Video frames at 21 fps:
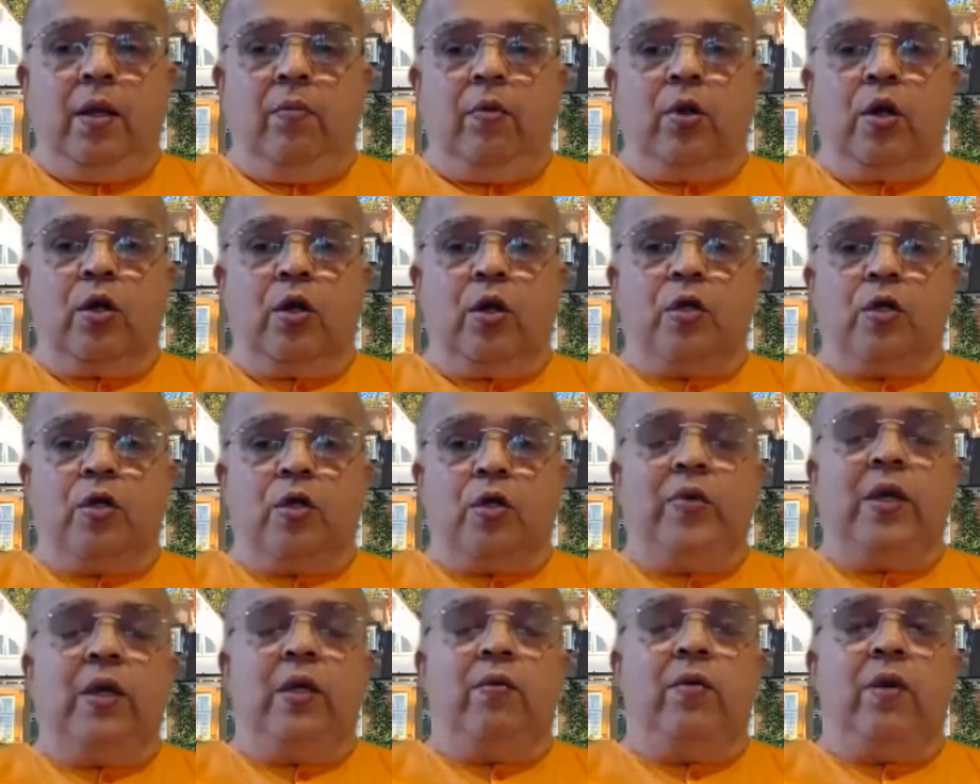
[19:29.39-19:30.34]
Because
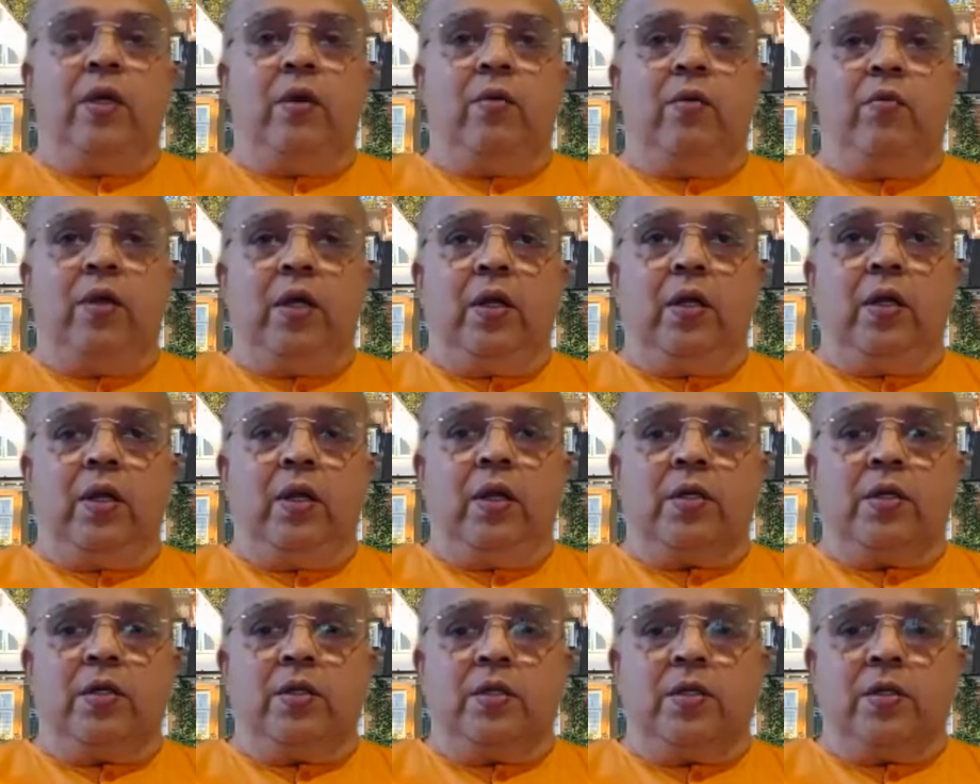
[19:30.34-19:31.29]

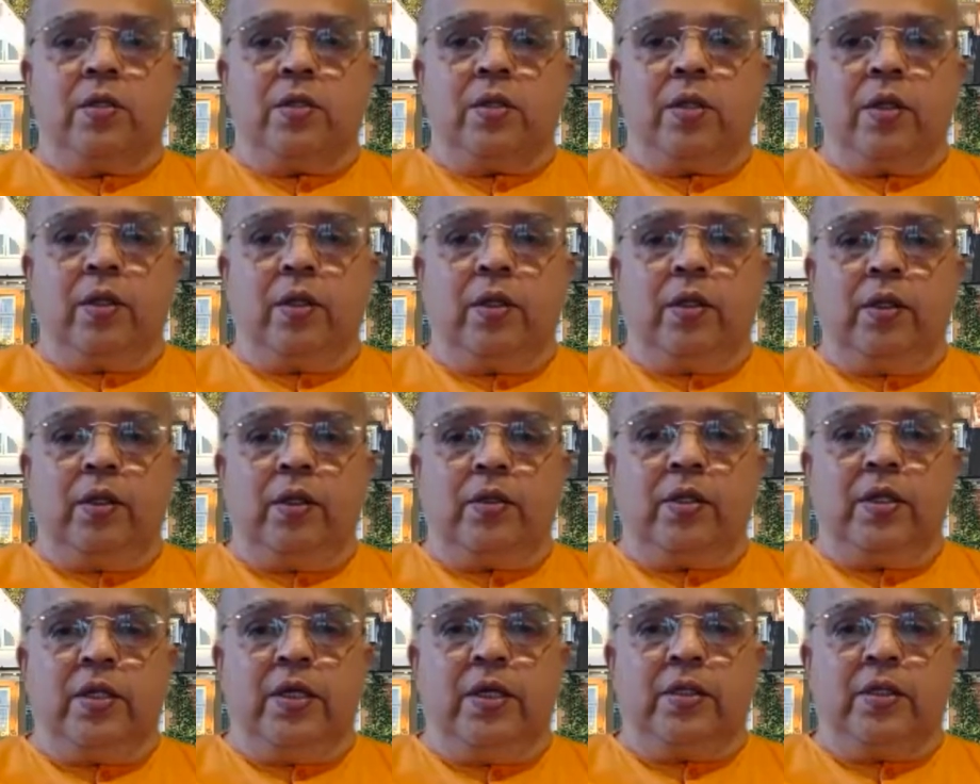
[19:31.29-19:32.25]

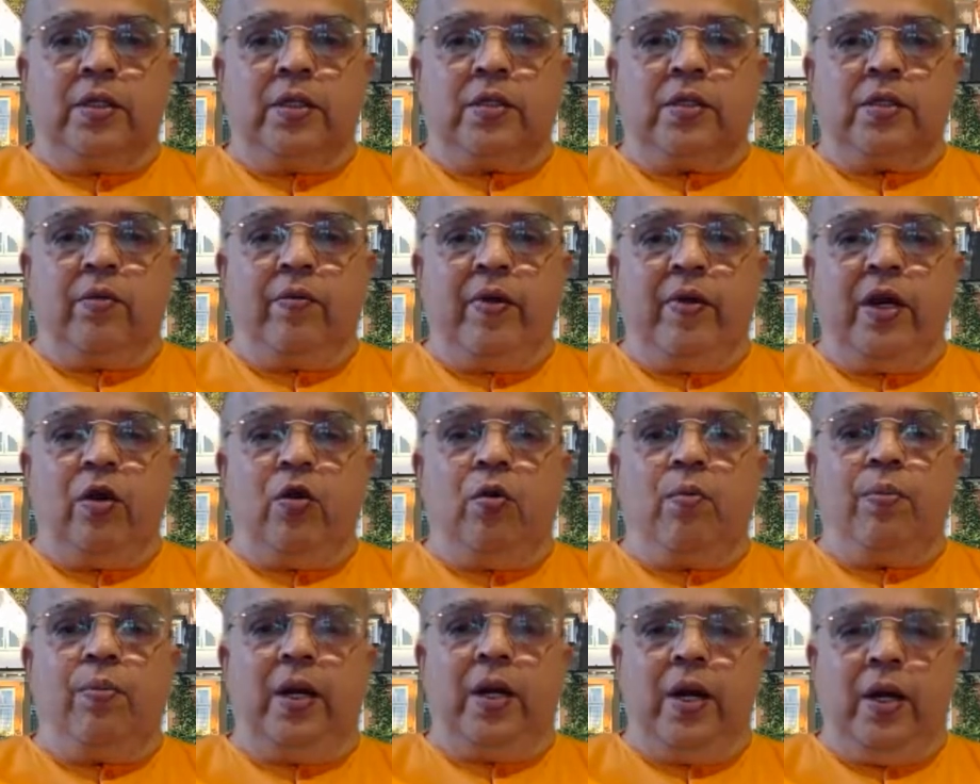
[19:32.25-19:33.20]
this is a very
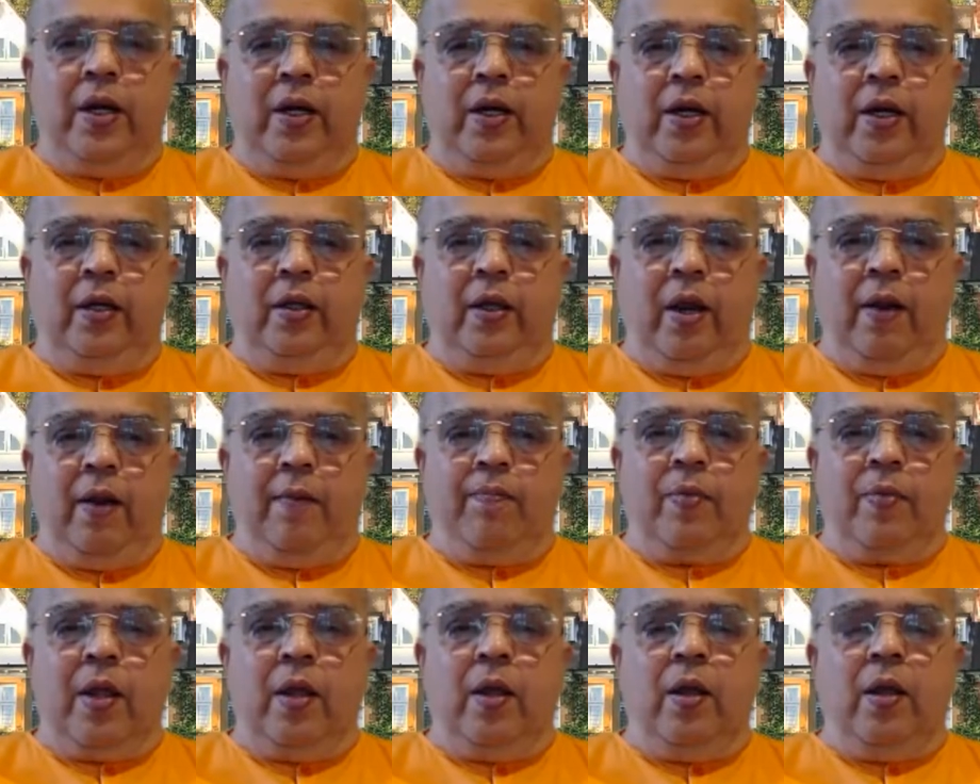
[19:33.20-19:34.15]
complicated thing.
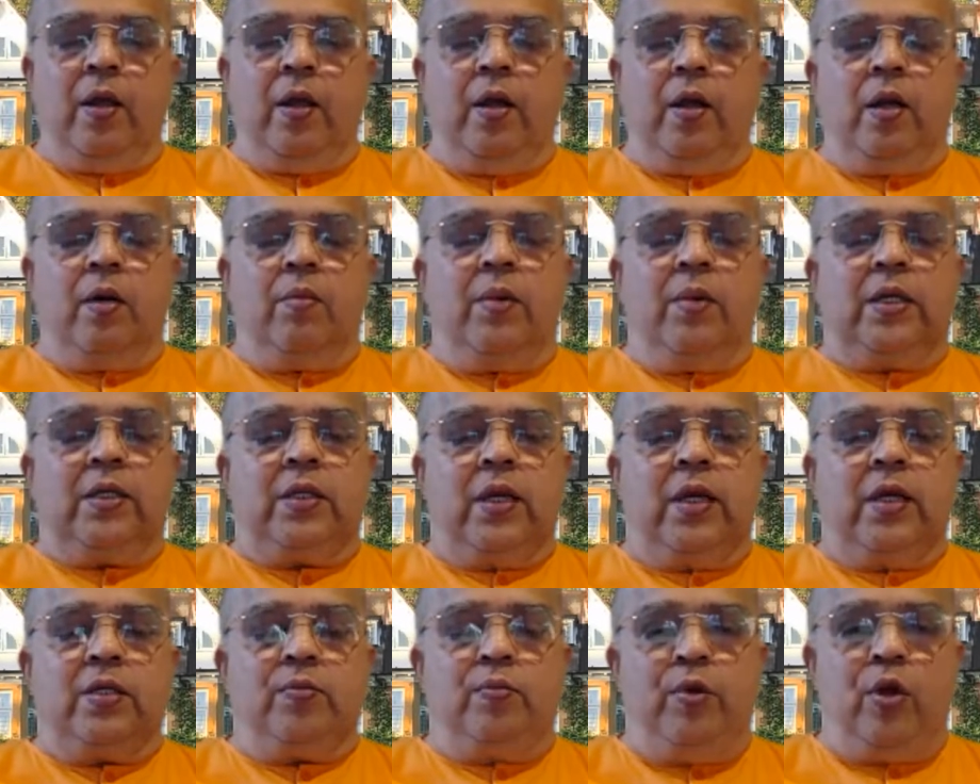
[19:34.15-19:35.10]

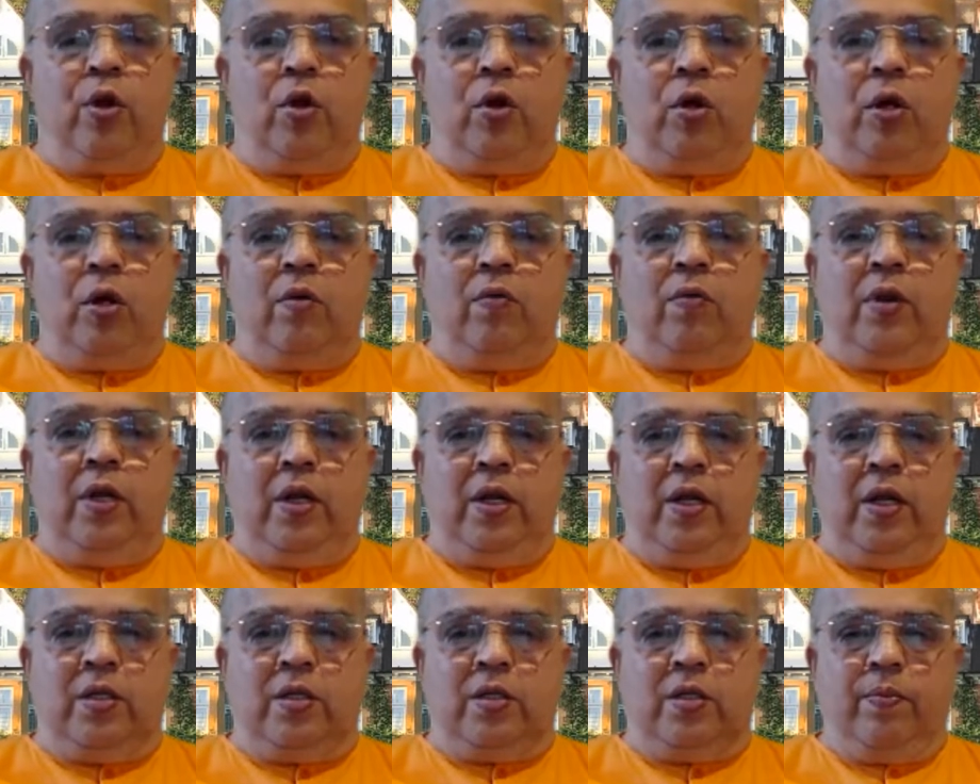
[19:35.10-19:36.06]
Karmashaya is beyond our
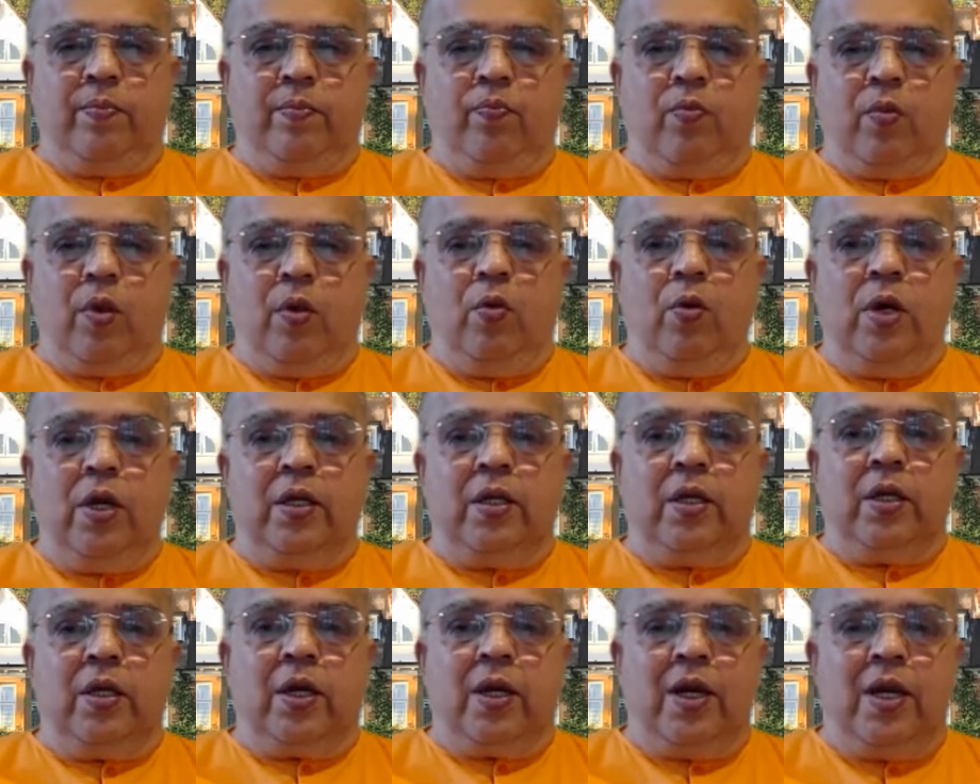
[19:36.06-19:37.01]
reach. Only
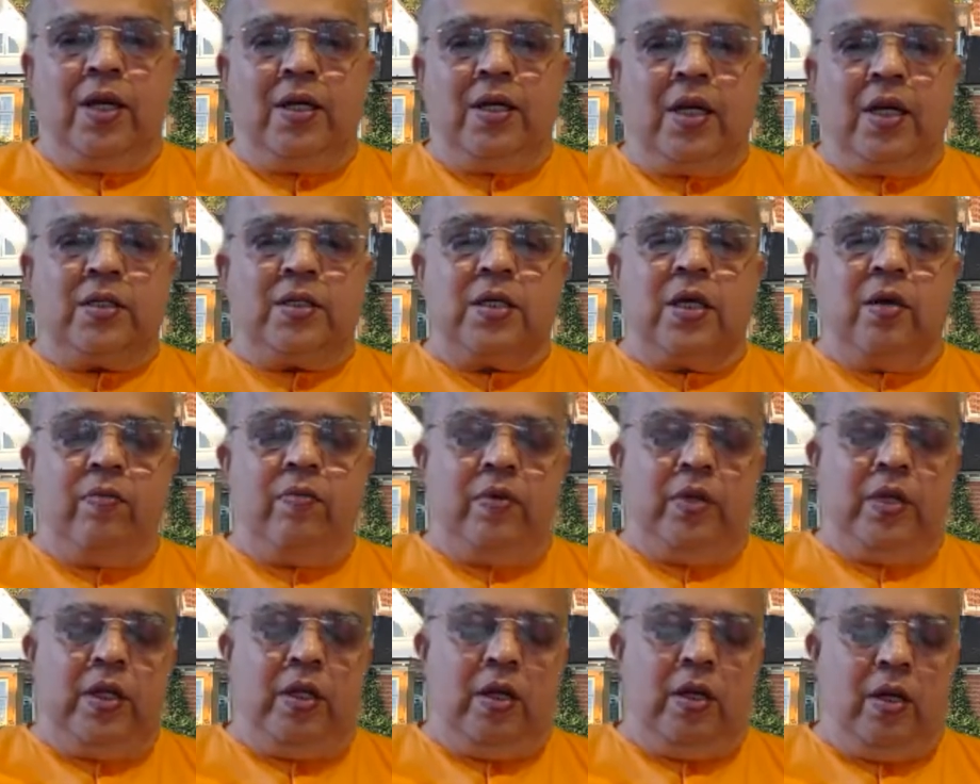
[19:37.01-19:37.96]
the kleshas are
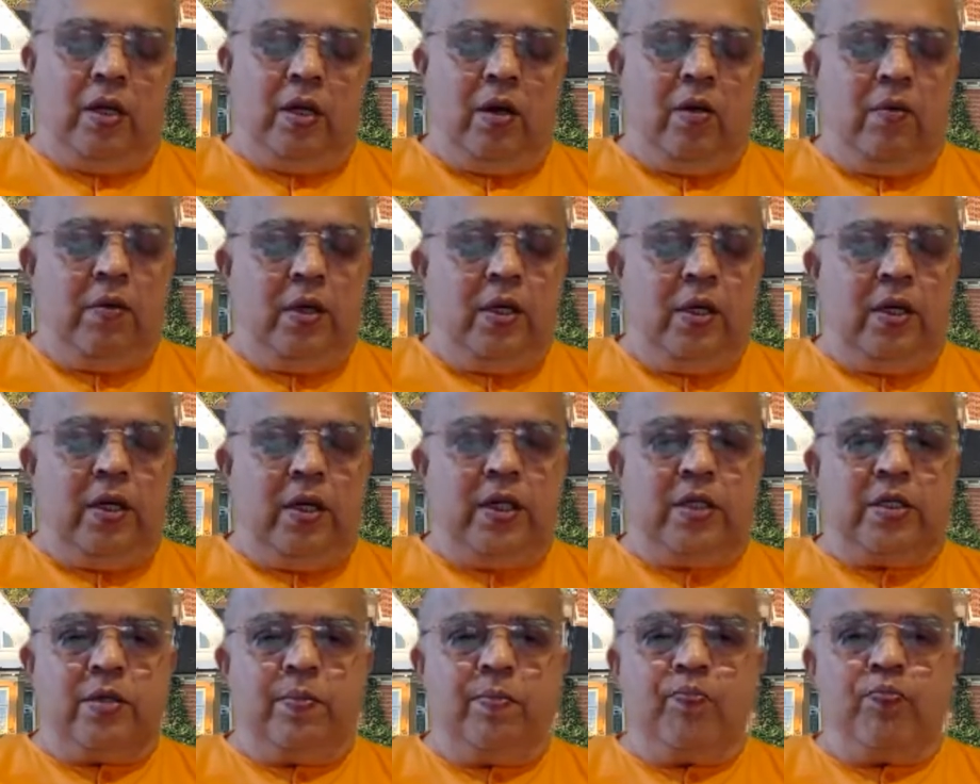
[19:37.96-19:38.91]
within our reach.